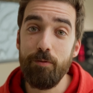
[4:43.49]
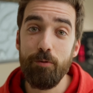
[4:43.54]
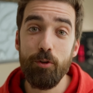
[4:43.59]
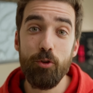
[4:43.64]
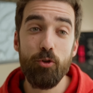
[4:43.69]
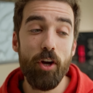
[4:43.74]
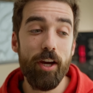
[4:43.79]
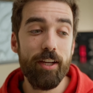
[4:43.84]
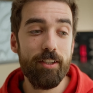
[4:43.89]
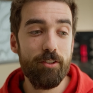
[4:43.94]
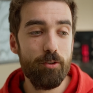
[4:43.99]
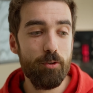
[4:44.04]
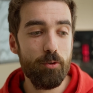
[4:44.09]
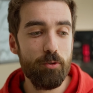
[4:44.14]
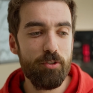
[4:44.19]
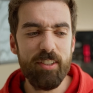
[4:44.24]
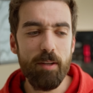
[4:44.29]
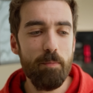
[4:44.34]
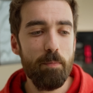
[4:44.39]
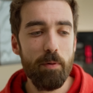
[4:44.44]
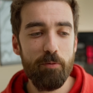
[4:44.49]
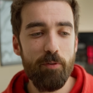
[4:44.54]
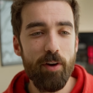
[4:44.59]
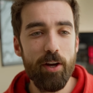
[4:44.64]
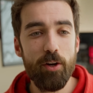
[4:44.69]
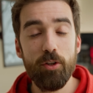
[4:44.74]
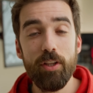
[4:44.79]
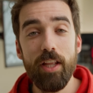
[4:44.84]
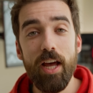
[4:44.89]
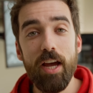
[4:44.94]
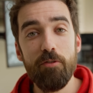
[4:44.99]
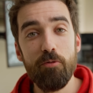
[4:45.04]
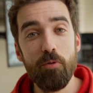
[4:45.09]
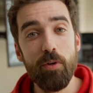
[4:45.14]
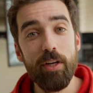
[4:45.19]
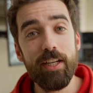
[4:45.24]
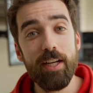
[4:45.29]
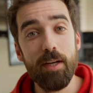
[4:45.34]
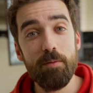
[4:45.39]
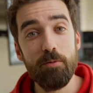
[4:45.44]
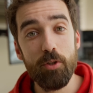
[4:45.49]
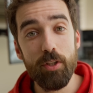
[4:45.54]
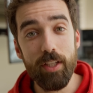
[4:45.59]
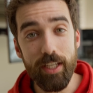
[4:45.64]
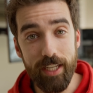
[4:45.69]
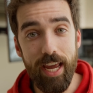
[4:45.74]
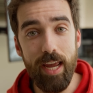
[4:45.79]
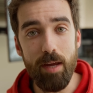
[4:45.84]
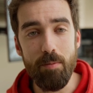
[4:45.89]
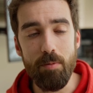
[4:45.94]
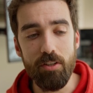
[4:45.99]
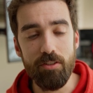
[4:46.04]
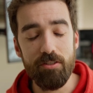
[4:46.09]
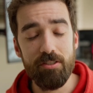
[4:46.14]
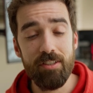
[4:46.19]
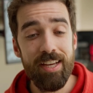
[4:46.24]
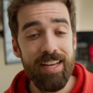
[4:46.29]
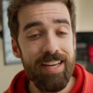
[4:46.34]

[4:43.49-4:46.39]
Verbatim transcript: if you're trying to simplify your life when it comes to the cables